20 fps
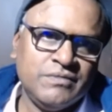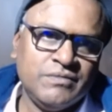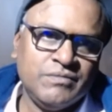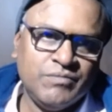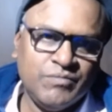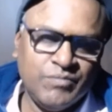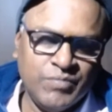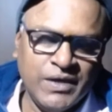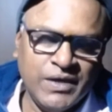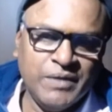
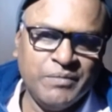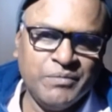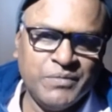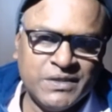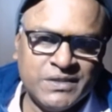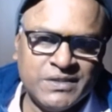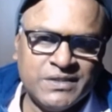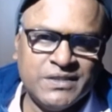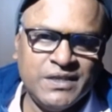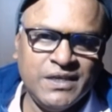Or
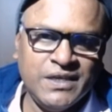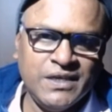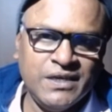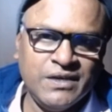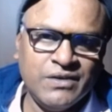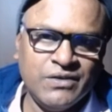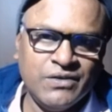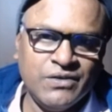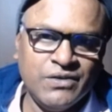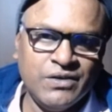
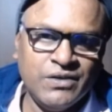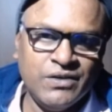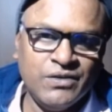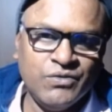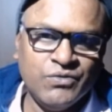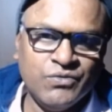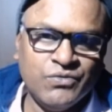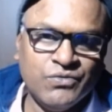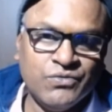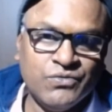
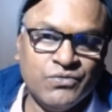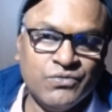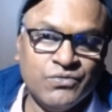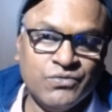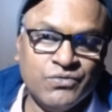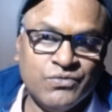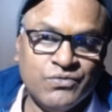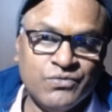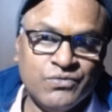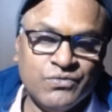you
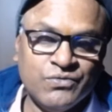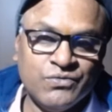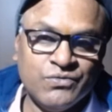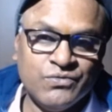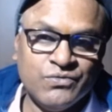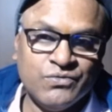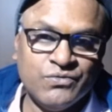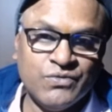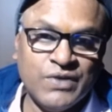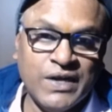
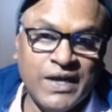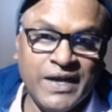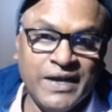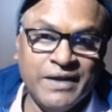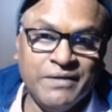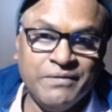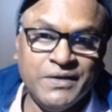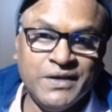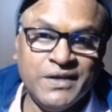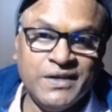have
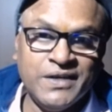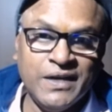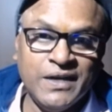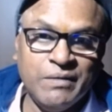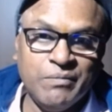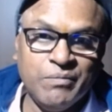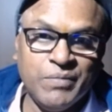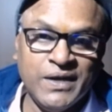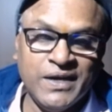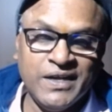eaten
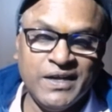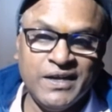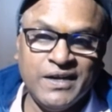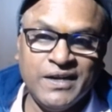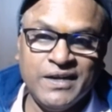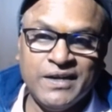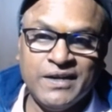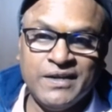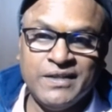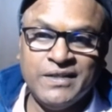
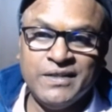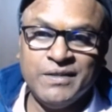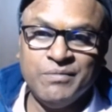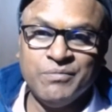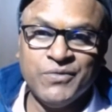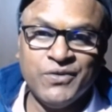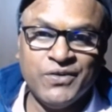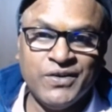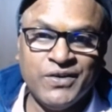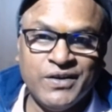banana in the
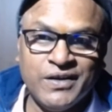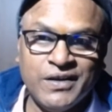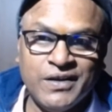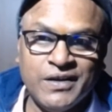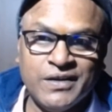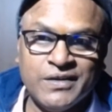morning.